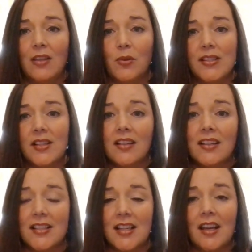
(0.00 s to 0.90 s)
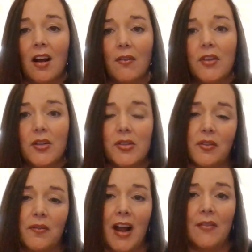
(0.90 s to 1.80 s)
and the mm-hmm. resiliency of those
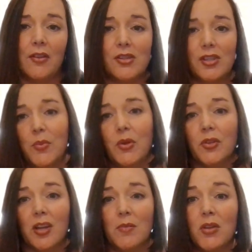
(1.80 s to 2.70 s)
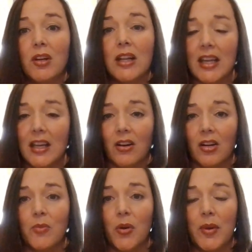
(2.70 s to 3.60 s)
survivors to build a community
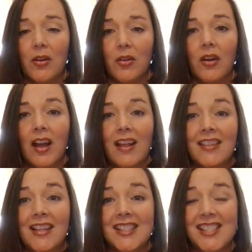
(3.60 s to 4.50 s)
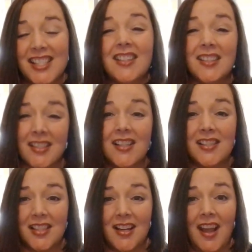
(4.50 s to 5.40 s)
here in Mobile that still
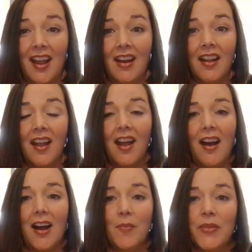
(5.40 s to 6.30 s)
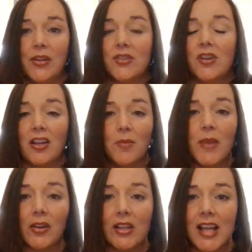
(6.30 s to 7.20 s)
exists today. Mm. Um, there's
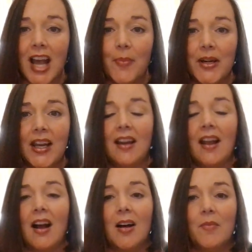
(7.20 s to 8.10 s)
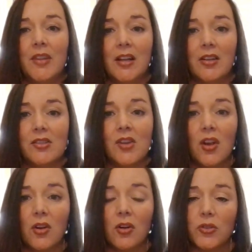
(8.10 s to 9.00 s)
documentaries happening, um, there's
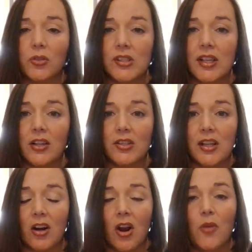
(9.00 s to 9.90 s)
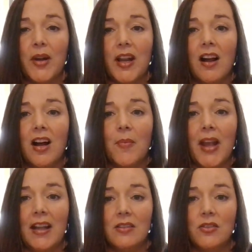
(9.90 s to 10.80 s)
cultural centers that are opening
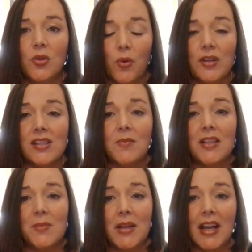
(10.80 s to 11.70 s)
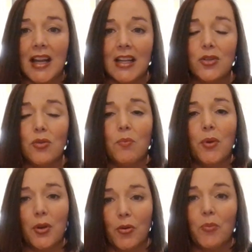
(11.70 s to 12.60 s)
up, and tourism is beginning to
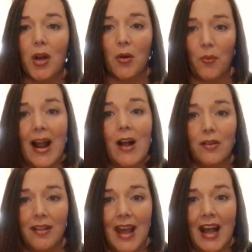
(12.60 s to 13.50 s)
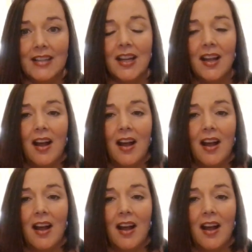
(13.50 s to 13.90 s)
boom around that.